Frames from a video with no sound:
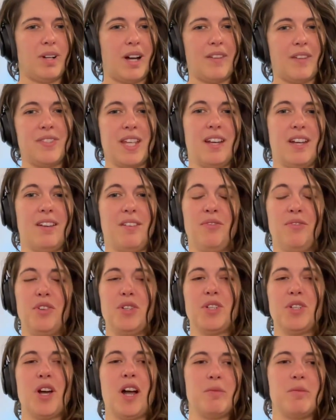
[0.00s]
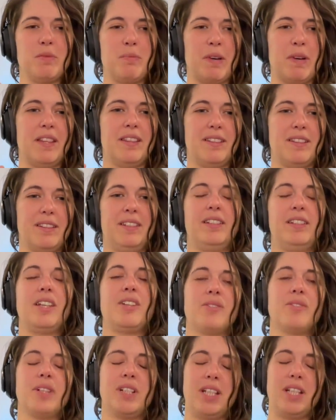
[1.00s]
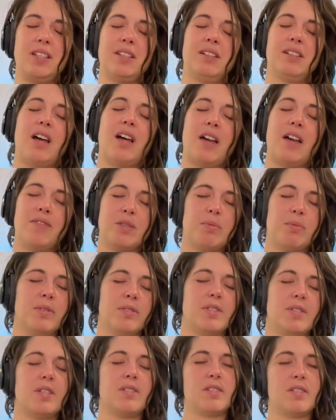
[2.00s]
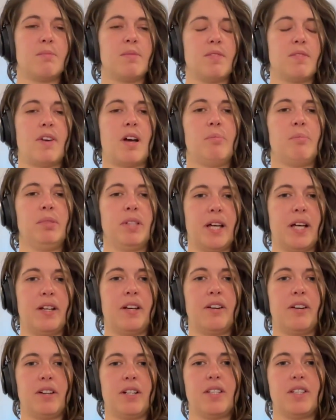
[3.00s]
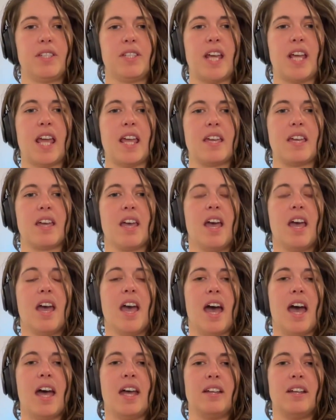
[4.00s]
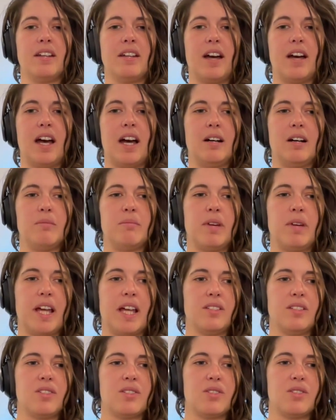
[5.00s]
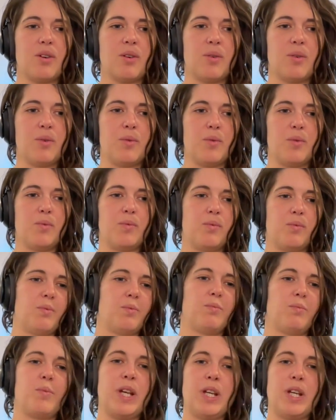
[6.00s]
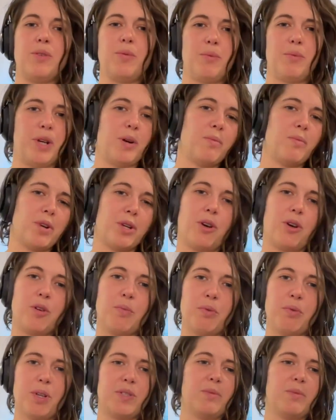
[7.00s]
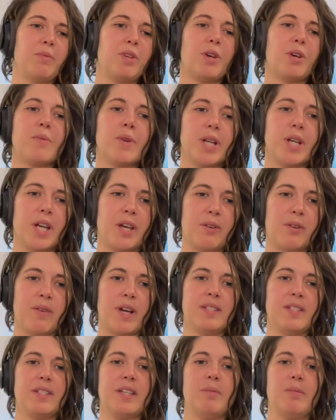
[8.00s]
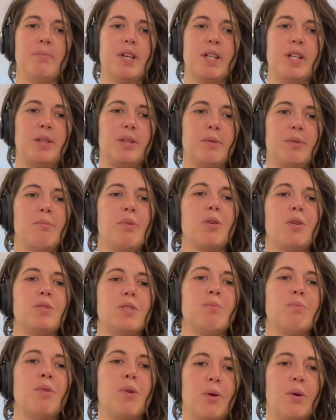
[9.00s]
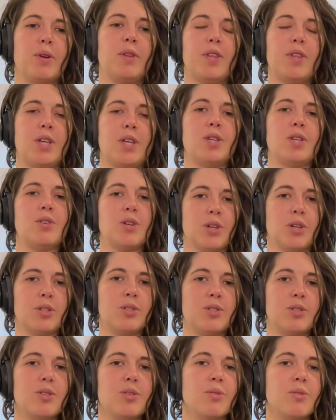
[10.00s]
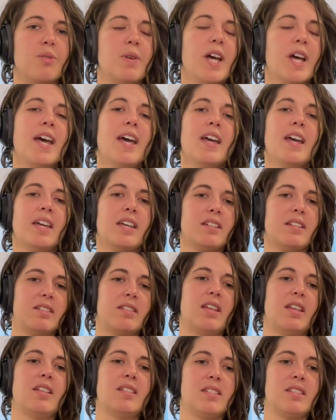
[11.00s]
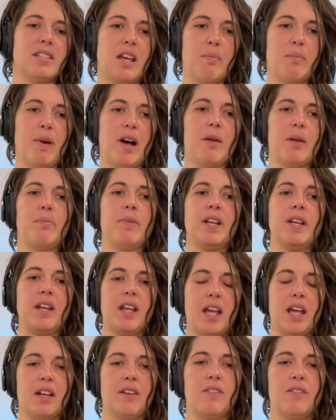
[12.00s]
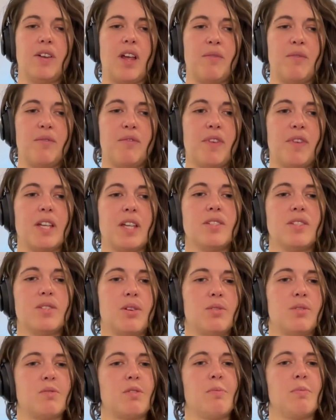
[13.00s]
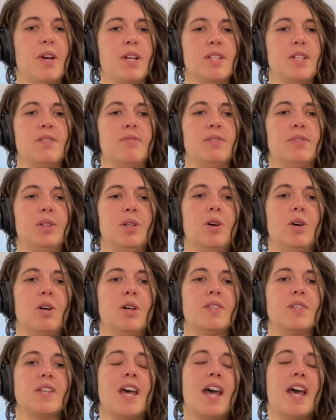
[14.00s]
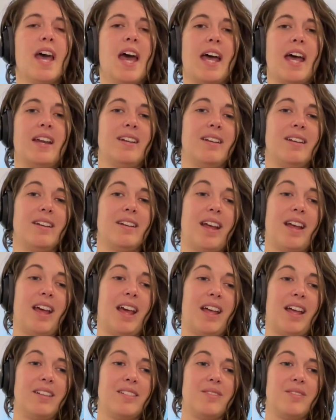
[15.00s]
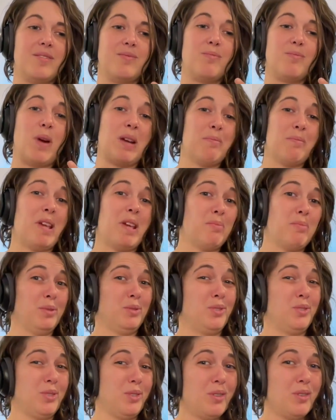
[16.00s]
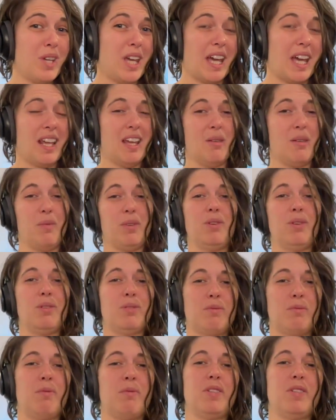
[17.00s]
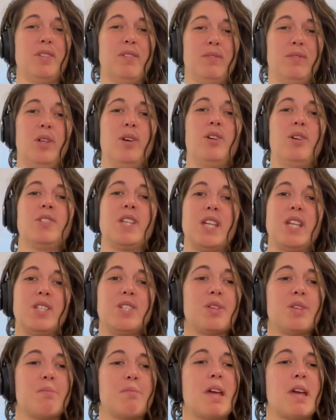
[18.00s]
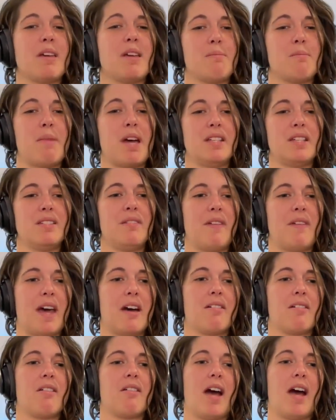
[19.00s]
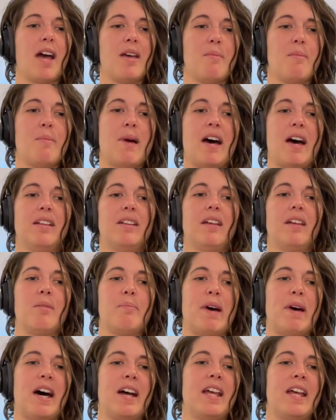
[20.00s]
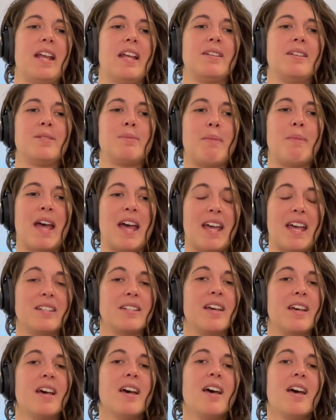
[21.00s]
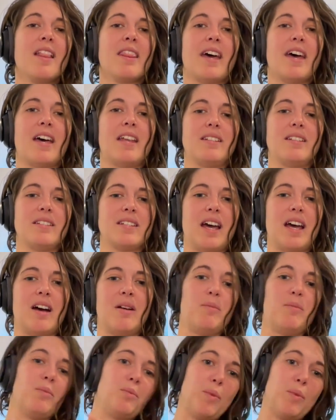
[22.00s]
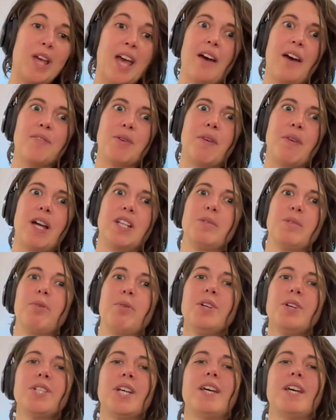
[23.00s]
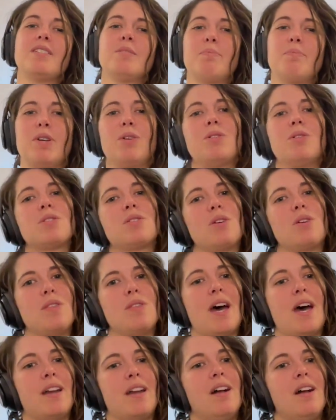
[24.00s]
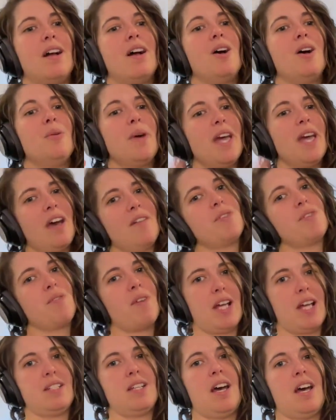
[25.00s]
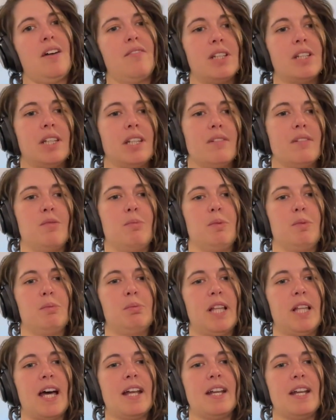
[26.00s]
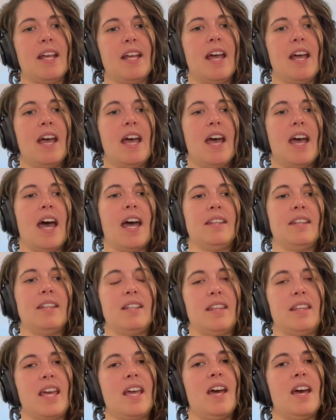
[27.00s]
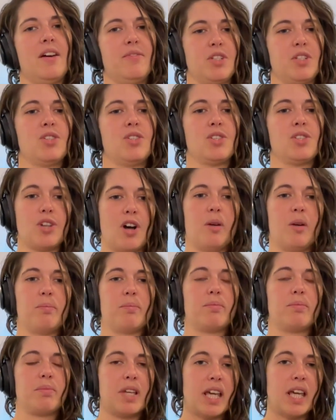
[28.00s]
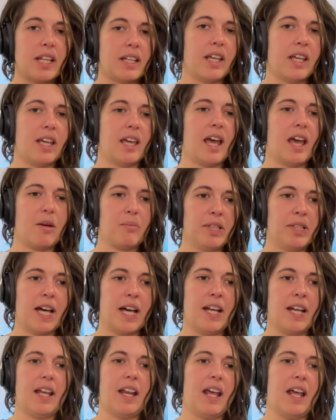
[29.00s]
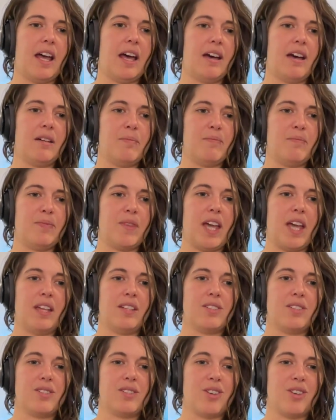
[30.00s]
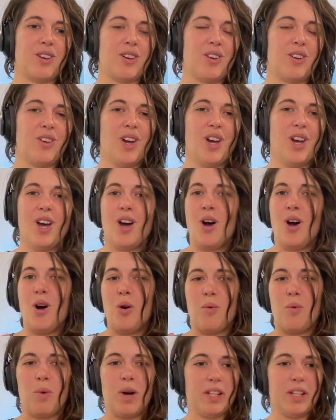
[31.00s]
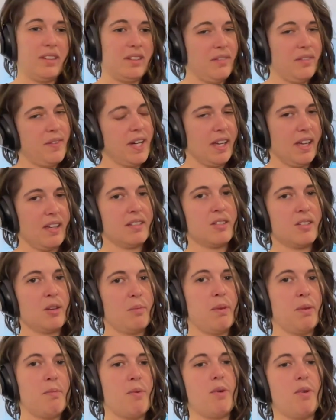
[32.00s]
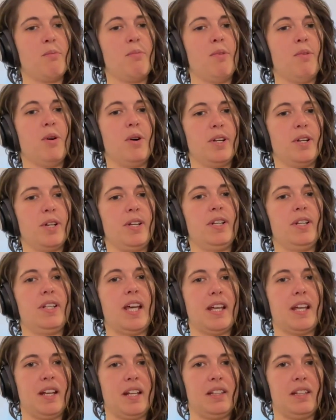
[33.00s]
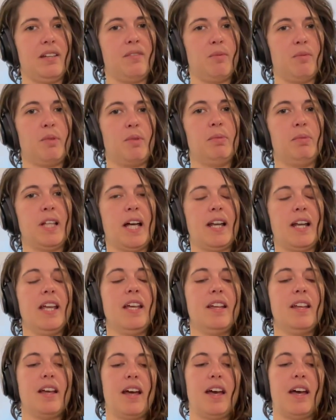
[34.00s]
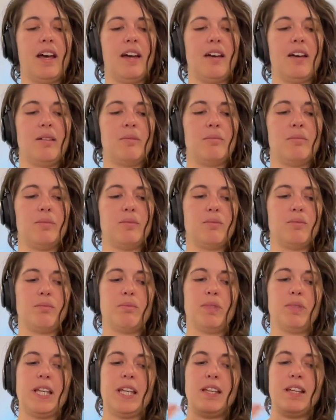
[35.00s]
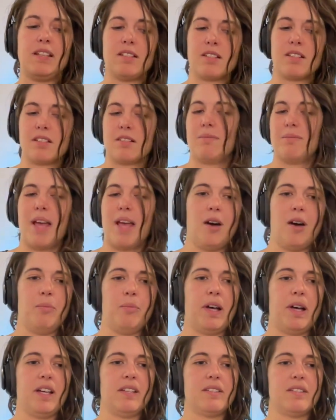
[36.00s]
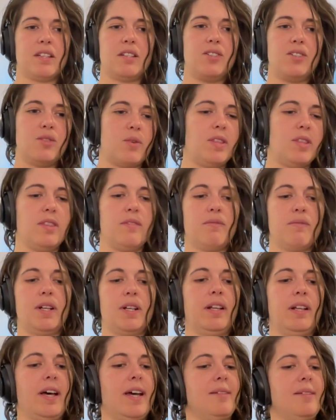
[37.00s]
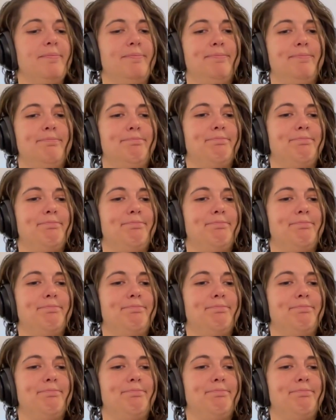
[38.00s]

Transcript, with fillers: I've said it a few times, but literally the life support systems of our planet are at stake, and um, and so we d- we don't want to go to prison, we don't want to get arrested, but the most important thing you can do is is step up and and and face those repressive laws, and and when people do get hit with those repressive laws, is to make a massive outcry about about it and demand that um, we have the right to protest, but also that we have the right to have a livable planet, and that they have to stop killing our planet. Um, and so, what else could be more important than a livable planet? Um, please help us and join the front line.